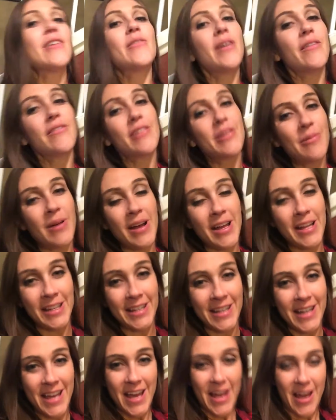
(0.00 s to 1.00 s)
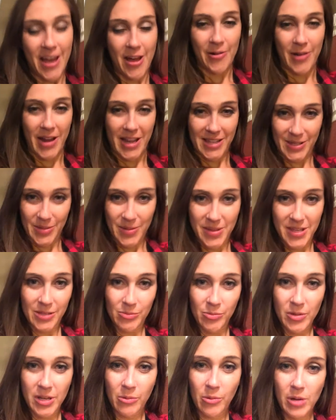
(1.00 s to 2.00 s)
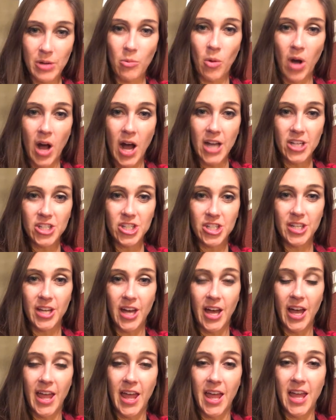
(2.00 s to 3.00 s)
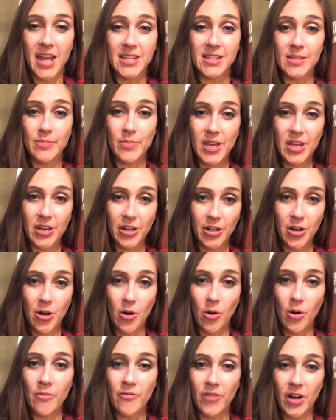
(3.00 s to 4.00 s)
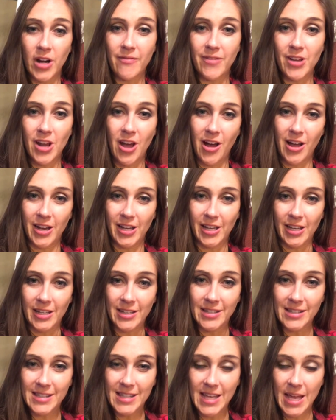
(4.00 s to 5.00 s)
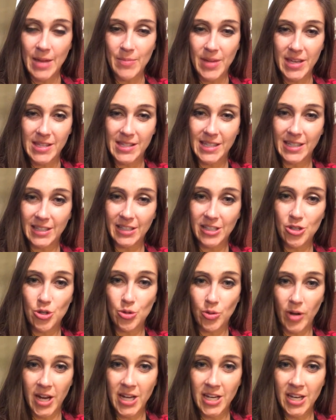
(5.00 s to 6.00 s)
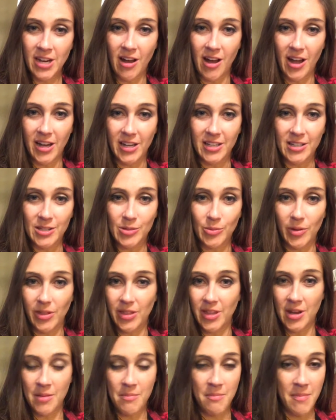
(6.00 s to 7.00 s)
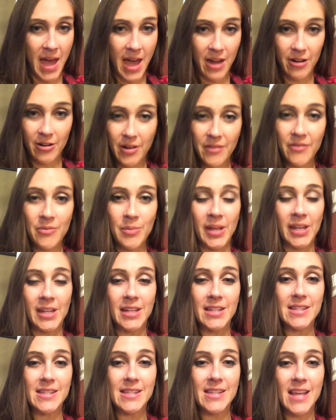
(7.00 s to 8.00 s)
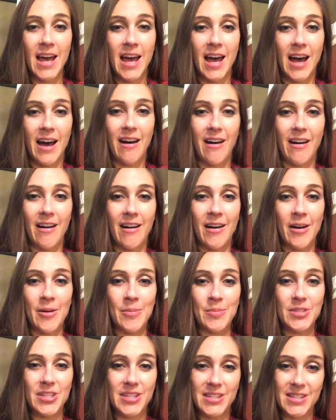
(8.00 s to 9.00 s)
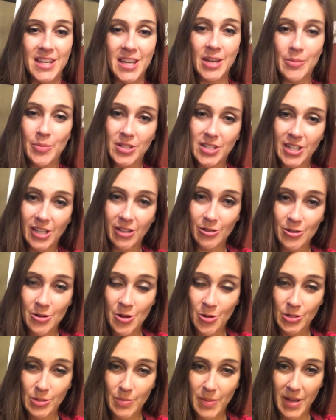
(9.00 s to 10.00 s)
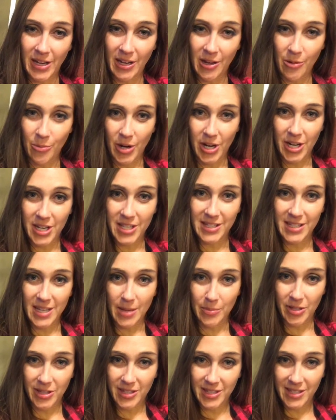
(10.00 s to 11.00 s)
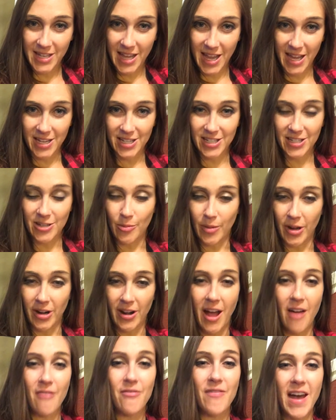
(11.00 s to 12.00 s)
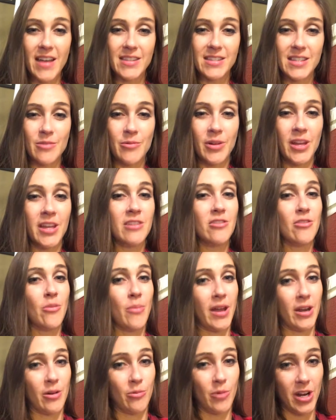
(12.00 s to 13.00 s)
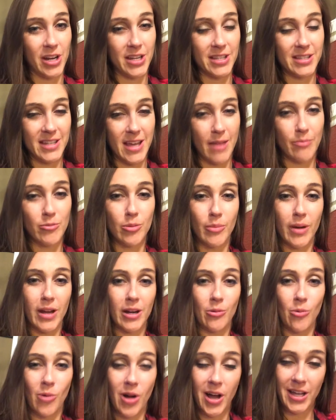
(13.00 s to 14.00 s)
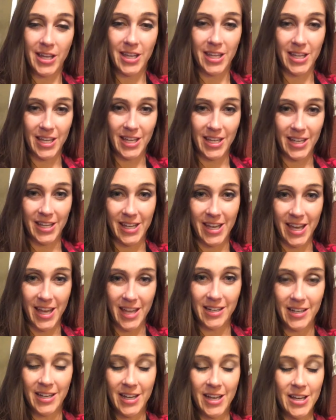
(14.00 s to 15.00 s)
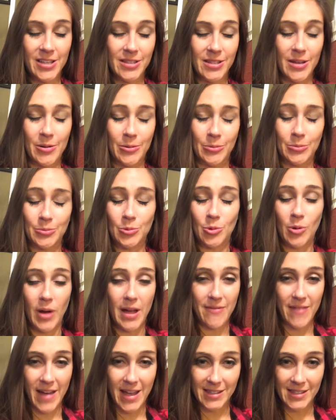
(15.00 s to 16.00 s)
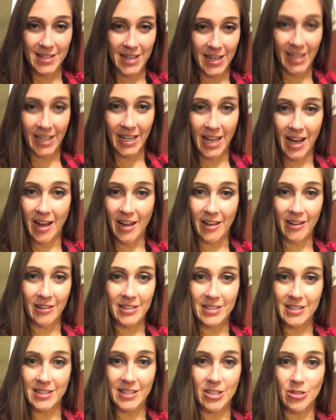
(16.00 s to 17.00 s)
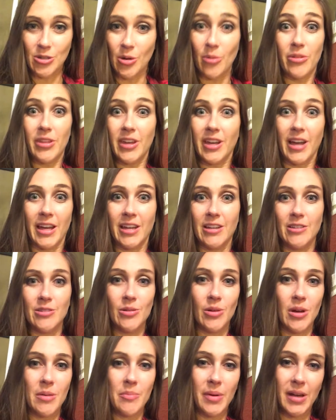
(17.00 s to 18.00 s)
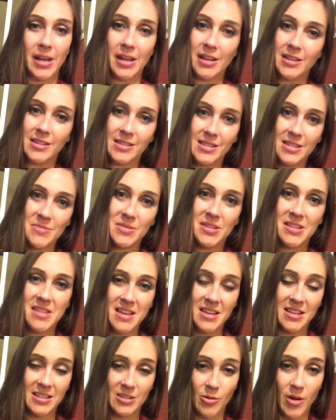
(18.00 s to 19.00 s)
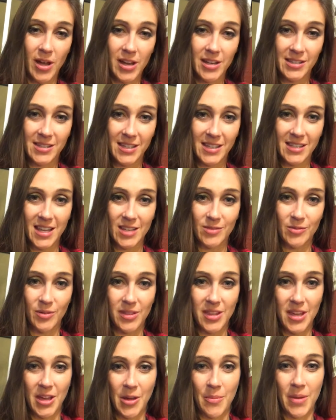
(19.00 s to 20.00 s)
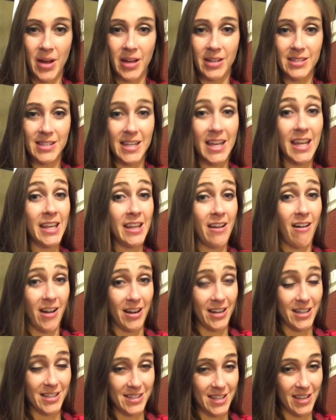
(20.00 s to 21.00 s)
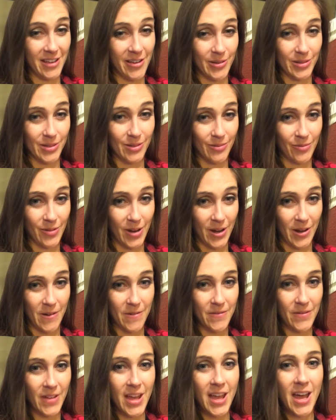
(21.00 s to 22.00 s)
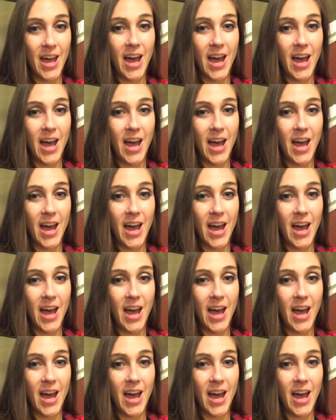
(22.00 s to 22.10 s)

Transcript: Hello everyone! Alright, so this week we watched a speaker go in front of an audience and basically train an audience within a matter of minutes to sing a particular note depending on where he stepped on the stage. No matter how fast he went, no matter where he stepped, no matter what key he hit. So, quite fascinating. I honestly don't think I can do it, but he seems to think it's quite a successful thing amongst any audience he goes in front of.